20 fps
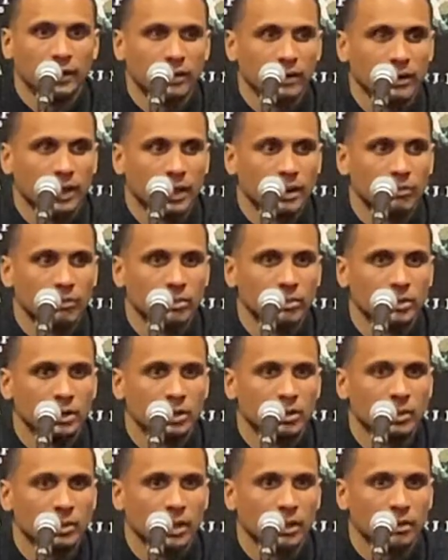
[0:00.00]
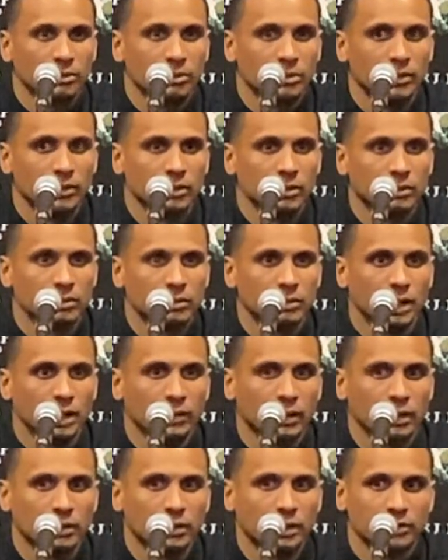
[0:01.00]
of the game for me, to be honest with you. I
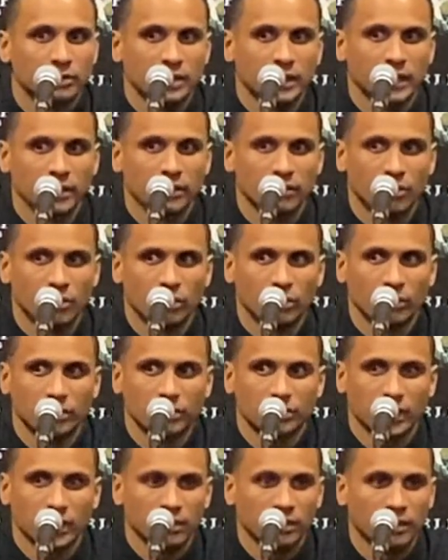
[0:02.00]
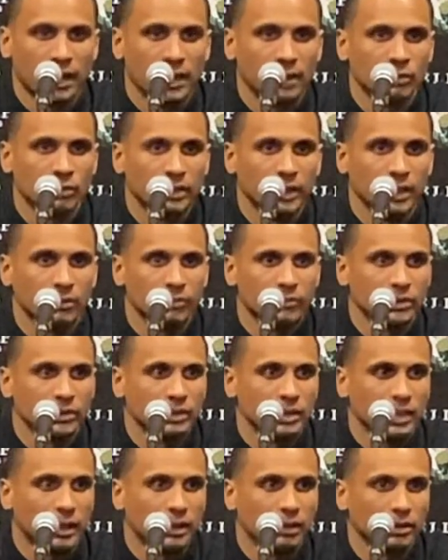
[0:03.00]
think that setting the tone in the second half with that
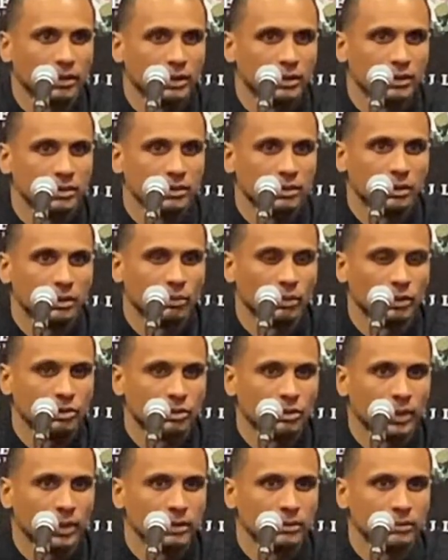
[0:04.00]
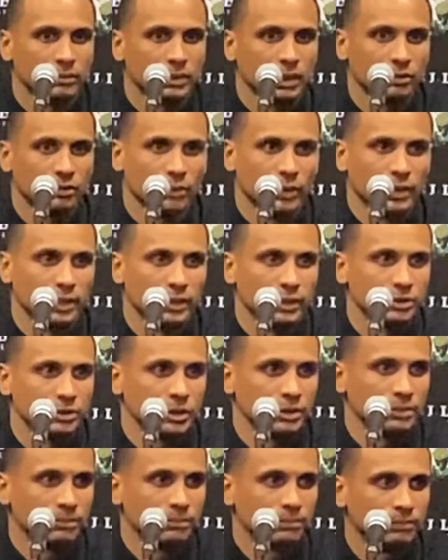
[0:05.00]
physicality it was great. That was great
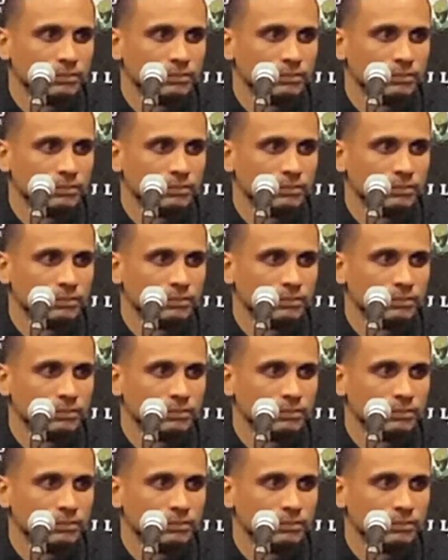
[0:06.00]
leadership.